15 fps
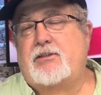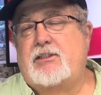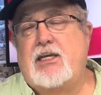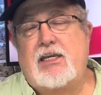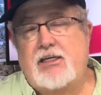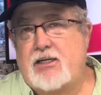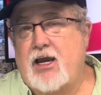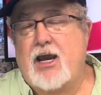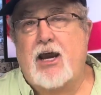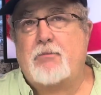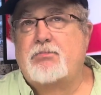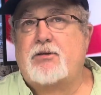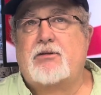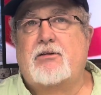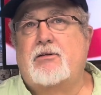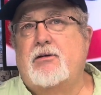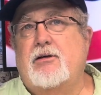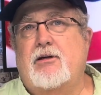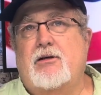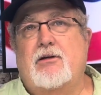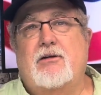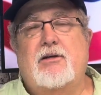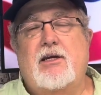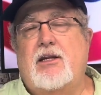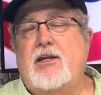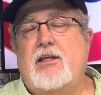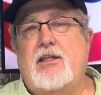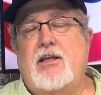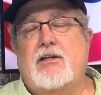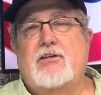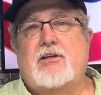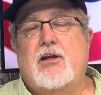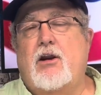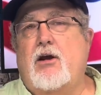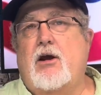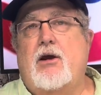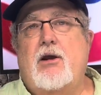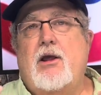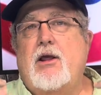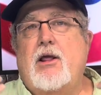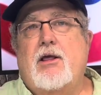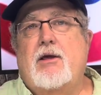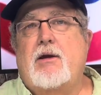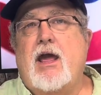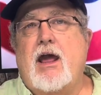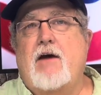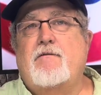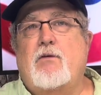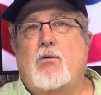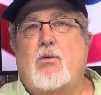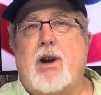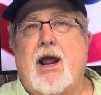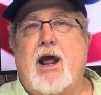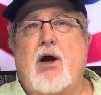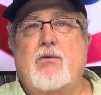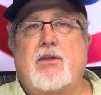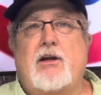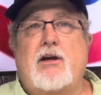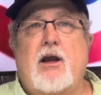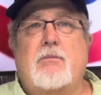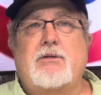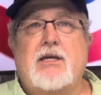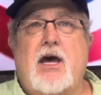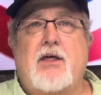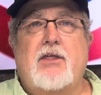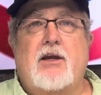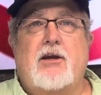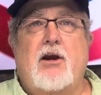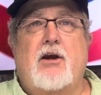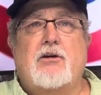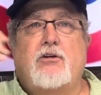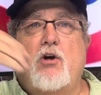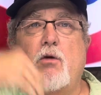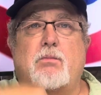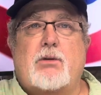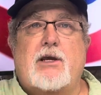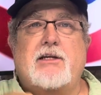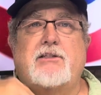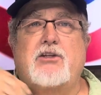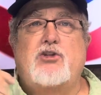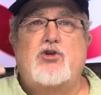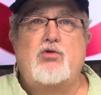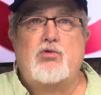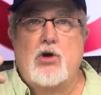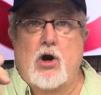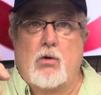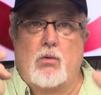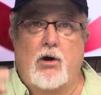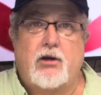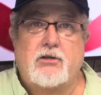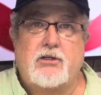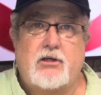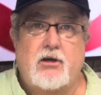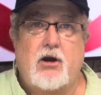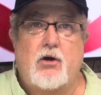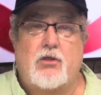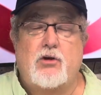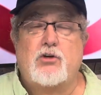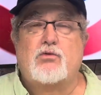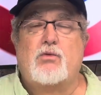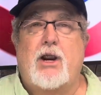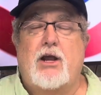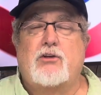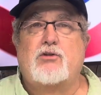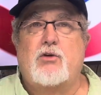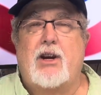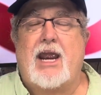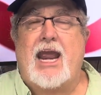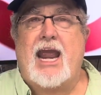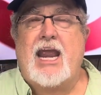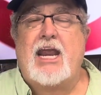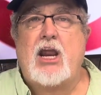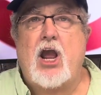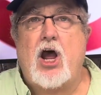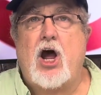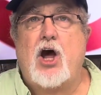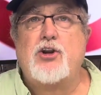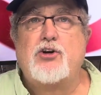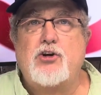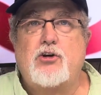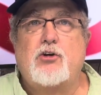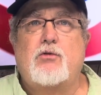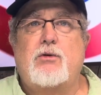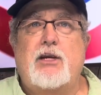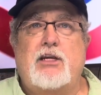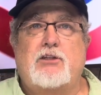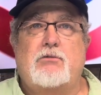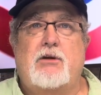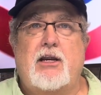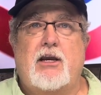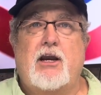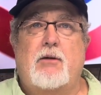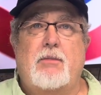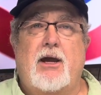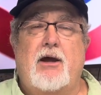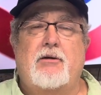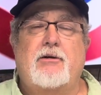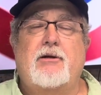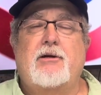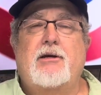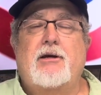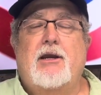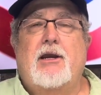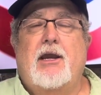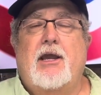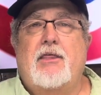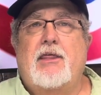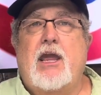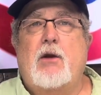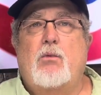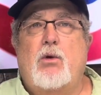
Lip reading: T-tops, anything that's going to have a round that comes out of the gun go places you don't want it to go. Those rounds are 800 degrees when they come out, and they